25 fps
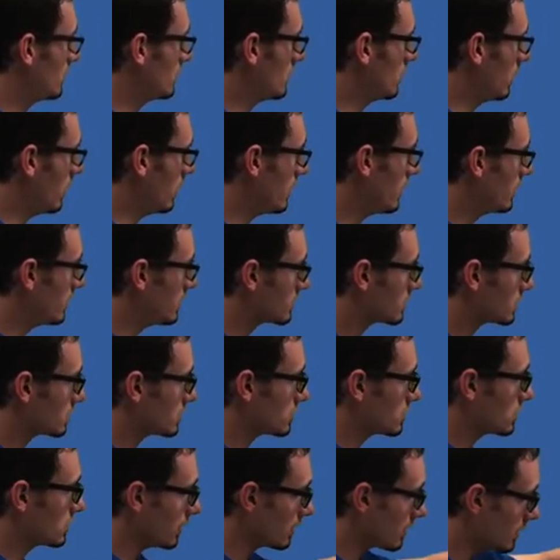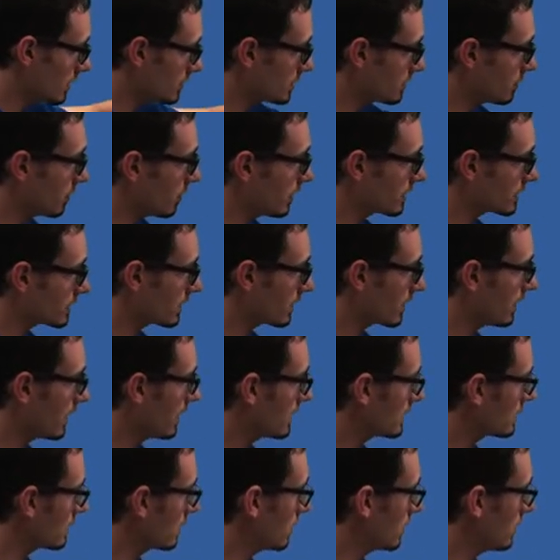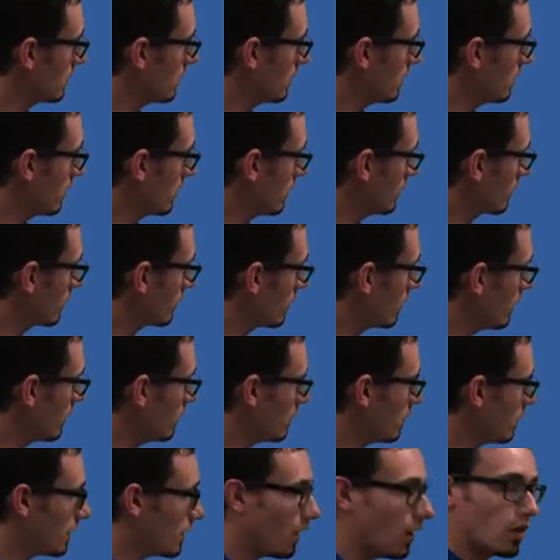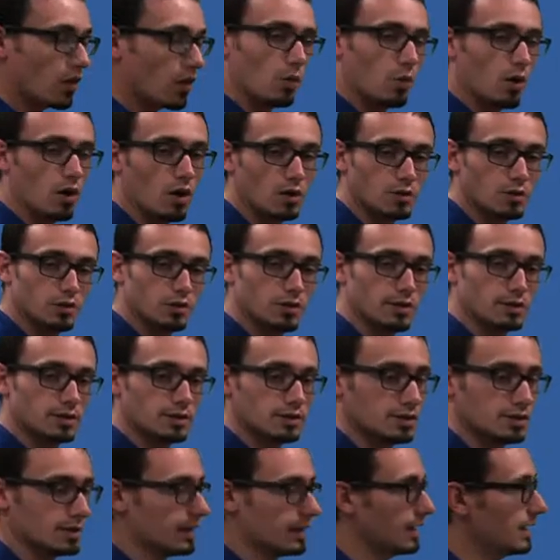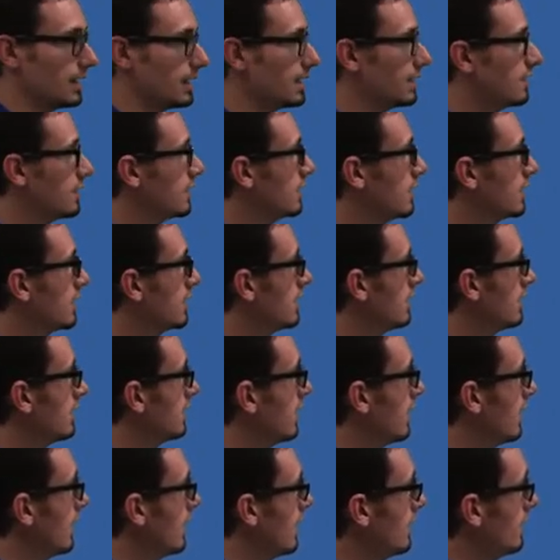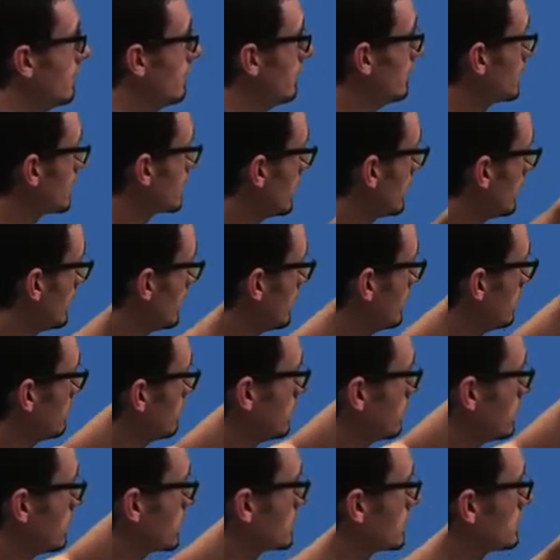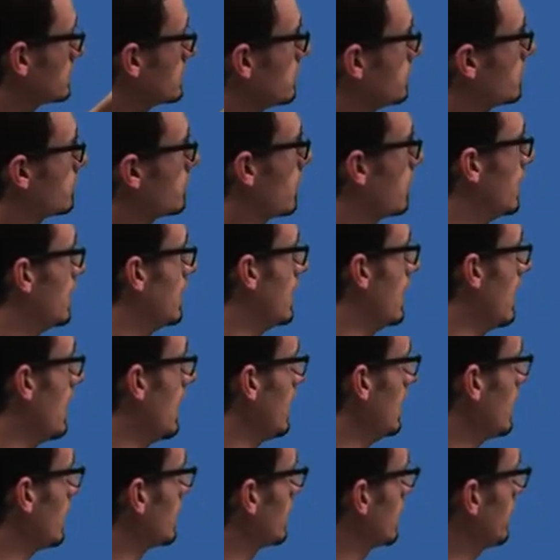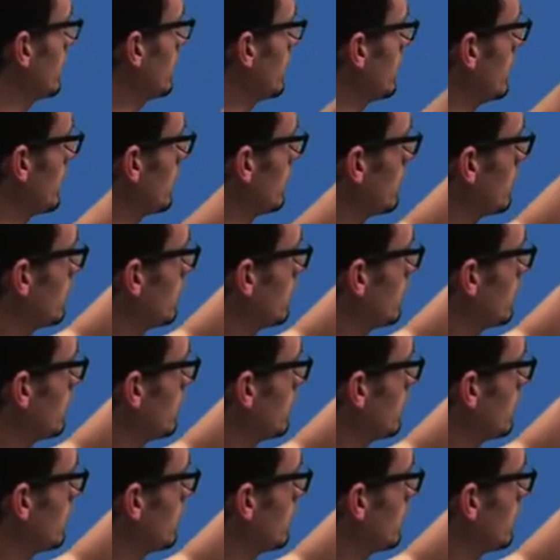way that it's constructed is plexiglass on the front, but all the walls are insulated. And then you can see we've got an attic up here.